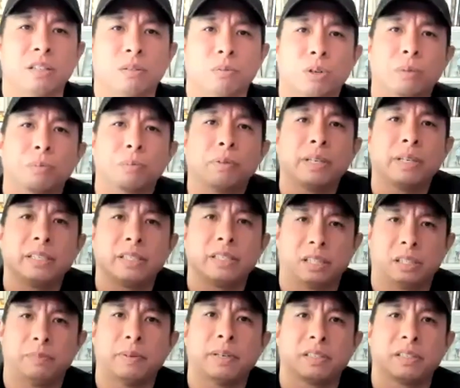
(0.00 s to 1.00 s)
the workplace,
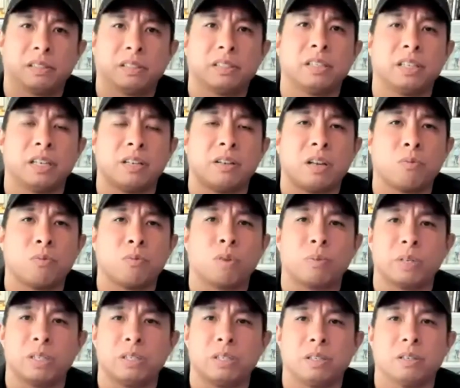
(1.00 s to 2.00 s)
especially in
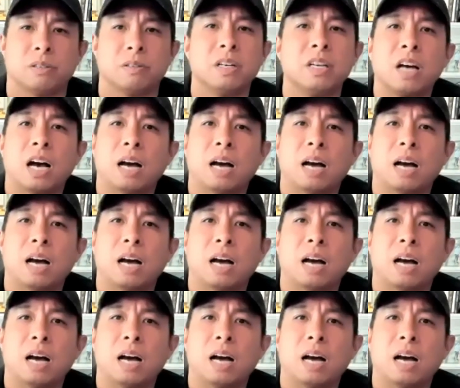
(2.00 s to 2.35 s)
what we do.